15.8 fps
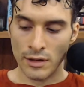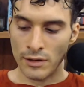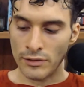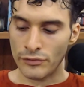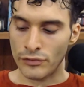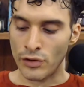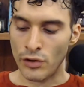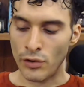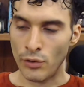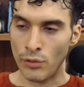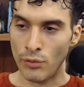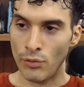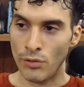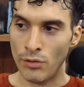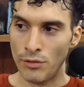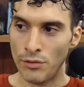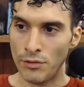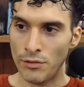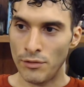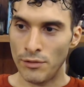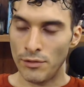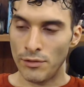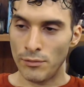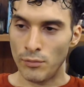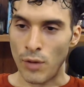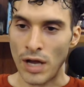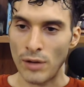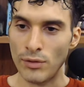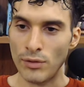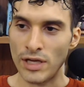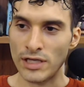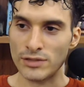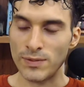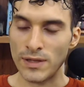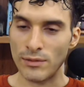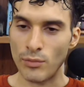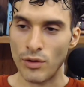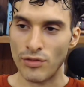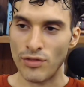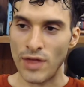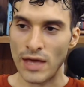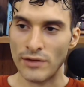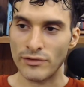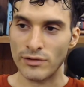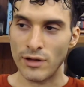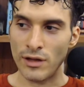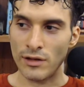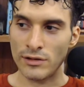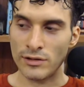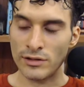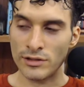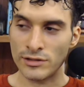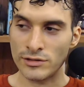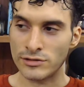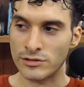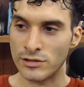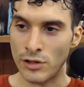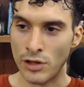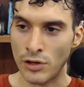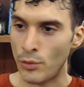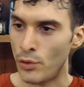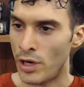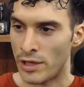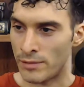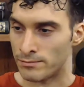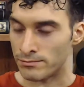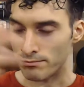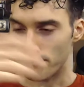So why would I spend one thousand dollars or like